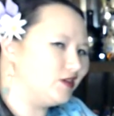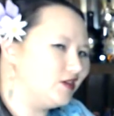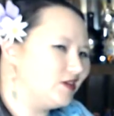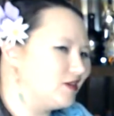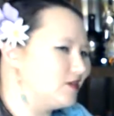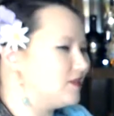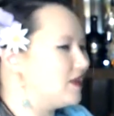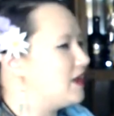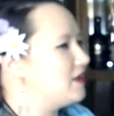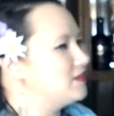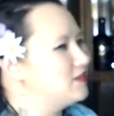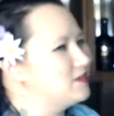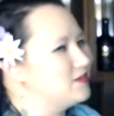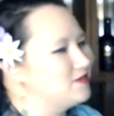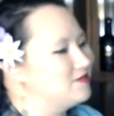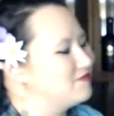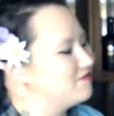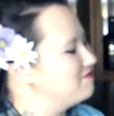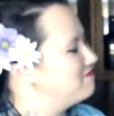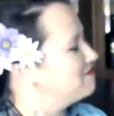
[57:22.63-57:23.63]
because
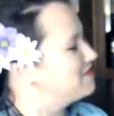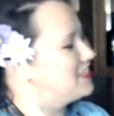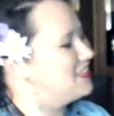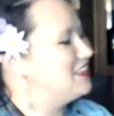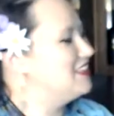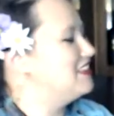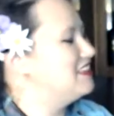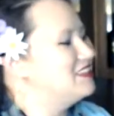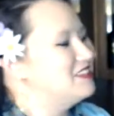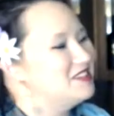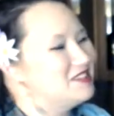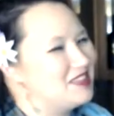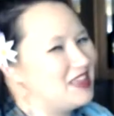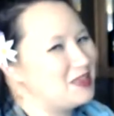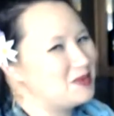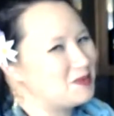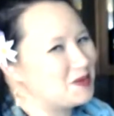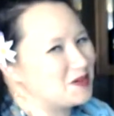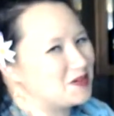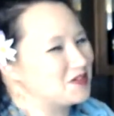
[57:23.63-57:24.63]

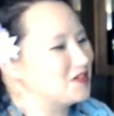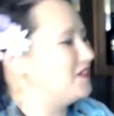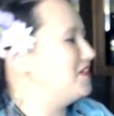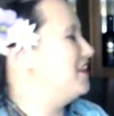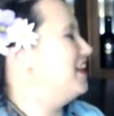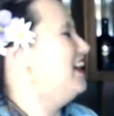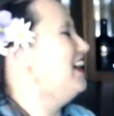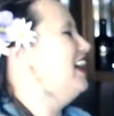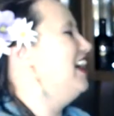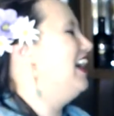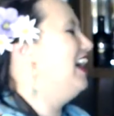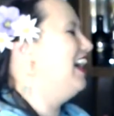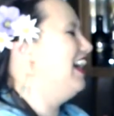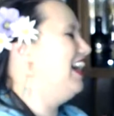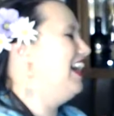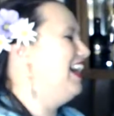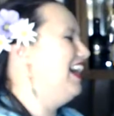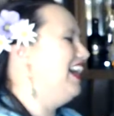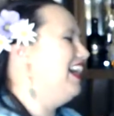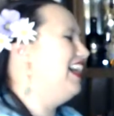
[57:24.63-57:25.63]
that's personal.
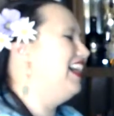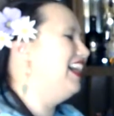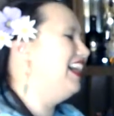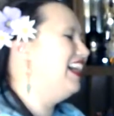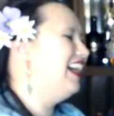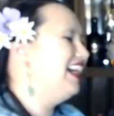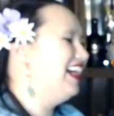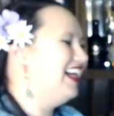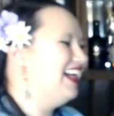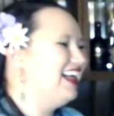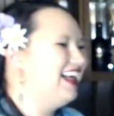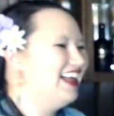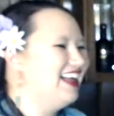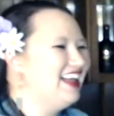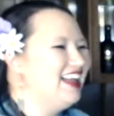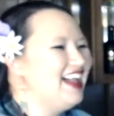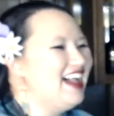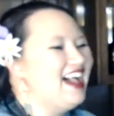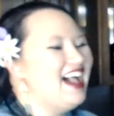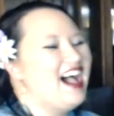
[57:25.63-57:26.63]
I
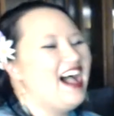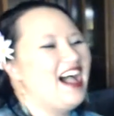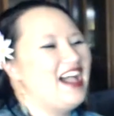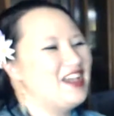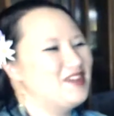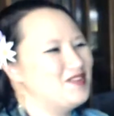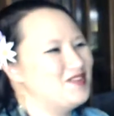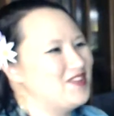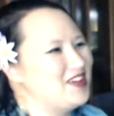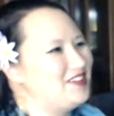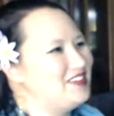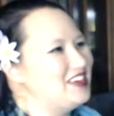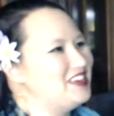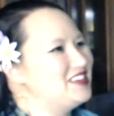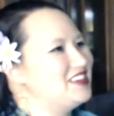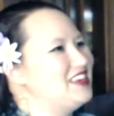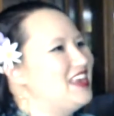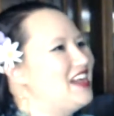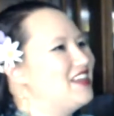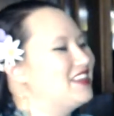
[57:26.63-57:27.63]
have a
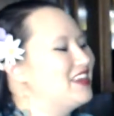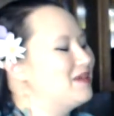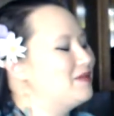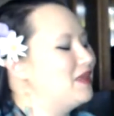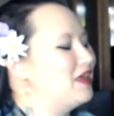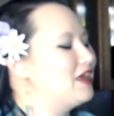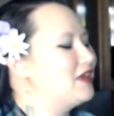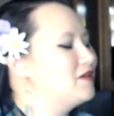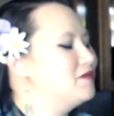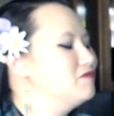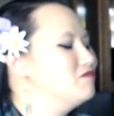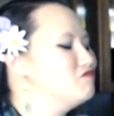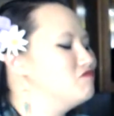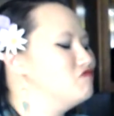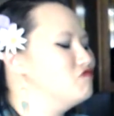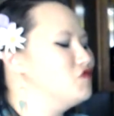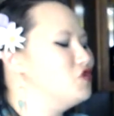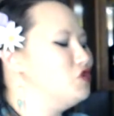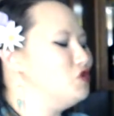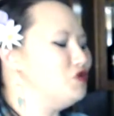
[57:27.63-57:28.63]
foundation now that I'm like,
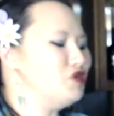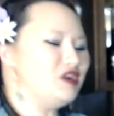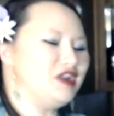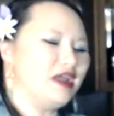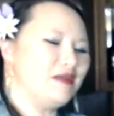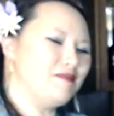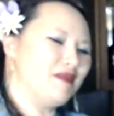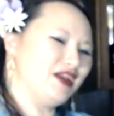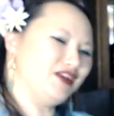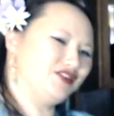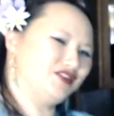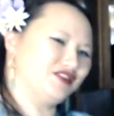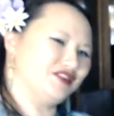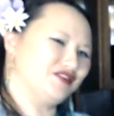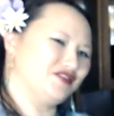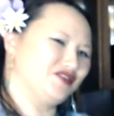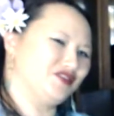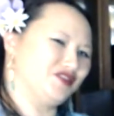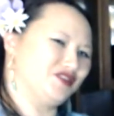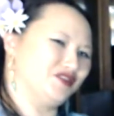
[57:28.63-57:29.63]
who did I match
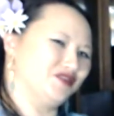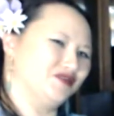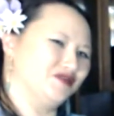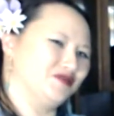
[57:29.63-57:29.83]
this to?